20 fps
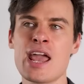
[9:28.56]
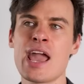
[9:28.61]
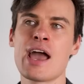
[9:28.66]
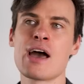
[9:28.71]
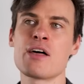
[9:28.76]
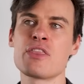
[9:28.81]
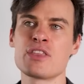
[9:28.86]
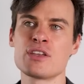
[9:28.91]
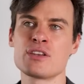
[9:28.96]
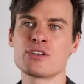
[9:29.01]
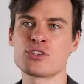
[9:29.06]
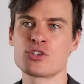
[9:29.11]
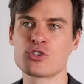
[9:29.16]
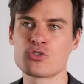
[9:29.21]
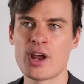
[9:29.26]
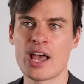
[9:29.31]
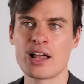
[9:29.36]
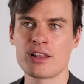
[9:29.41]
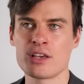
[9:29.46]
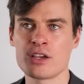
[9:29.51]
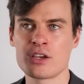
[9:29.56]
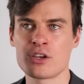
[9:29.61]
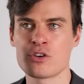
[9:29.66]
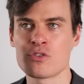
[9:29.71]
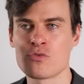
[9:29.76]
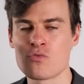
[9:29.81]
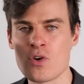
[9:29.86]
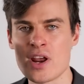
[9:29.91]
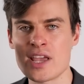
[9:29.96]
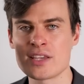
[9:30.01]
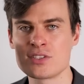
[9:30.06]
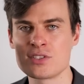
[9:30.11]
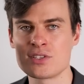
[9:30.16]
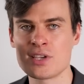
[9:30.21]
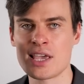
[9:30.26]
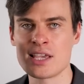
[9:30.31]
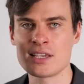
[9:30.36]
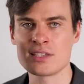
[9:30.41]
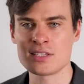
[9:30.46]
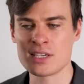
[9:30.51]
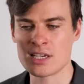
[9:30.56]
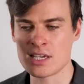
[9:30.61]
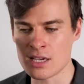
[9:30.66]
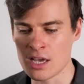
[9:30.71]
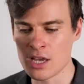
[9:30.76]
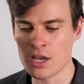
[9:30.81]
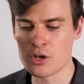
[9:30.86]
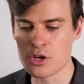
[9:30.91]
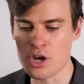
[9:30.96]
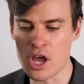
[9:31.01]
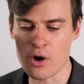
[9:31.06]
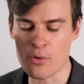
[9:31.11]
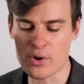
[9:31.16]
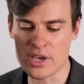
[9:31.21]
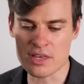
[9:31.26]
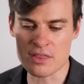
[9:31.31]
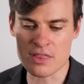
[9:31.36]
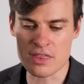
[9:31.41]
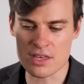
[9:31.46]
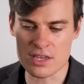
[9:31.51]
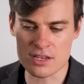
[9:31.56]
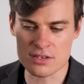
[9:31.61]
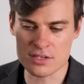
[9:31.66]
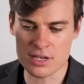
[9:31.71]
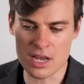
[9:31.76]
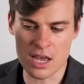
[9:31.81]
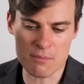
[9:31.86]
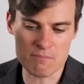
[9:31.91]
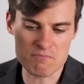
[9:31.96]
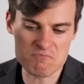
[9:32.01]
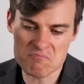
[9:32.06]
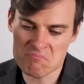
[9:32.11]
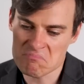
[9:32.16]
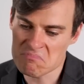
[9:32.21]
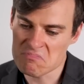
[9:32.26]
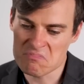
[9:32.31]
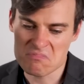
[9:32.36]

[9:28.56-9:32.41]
now that Australia can rest easy, knowing that. Um,